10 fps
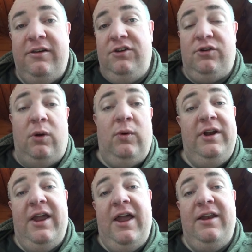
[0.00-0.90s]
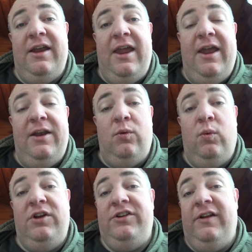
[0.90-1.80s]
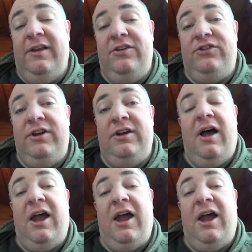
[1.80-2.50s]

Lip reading: So I went ahead and went to the listing.